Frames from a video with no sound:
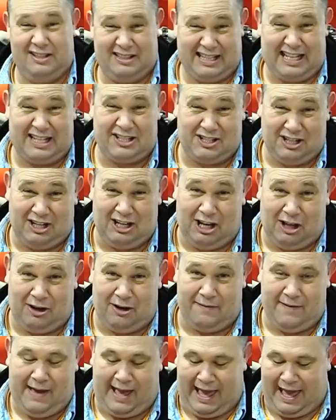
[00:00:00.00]
That's a lot
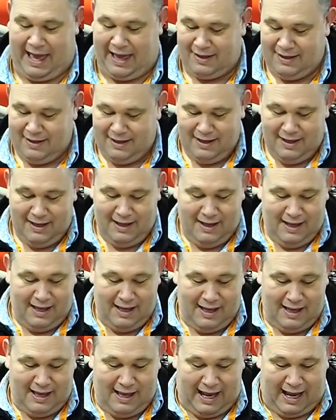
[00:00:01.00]
of air.
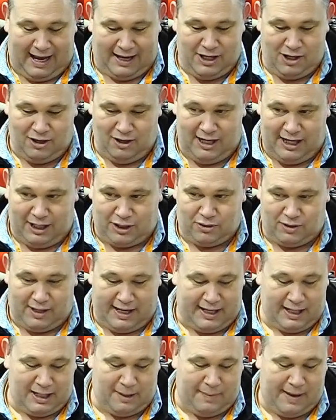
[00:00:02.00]
And you're literally
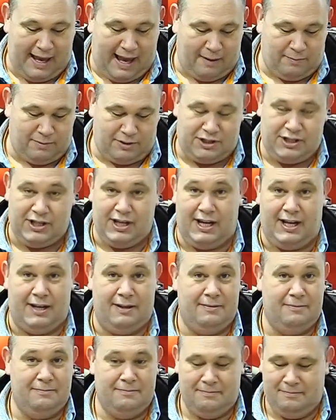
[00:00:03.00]
going to be able to
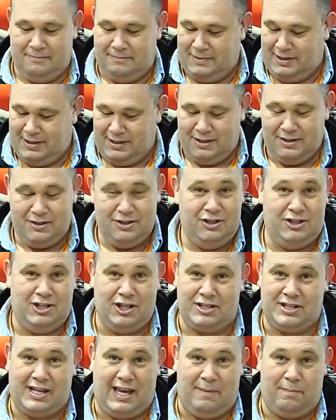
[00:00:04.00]

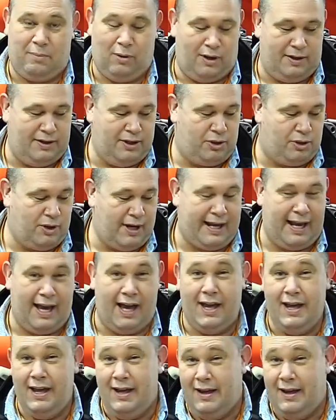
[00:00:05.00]
just keep pulling the trigger.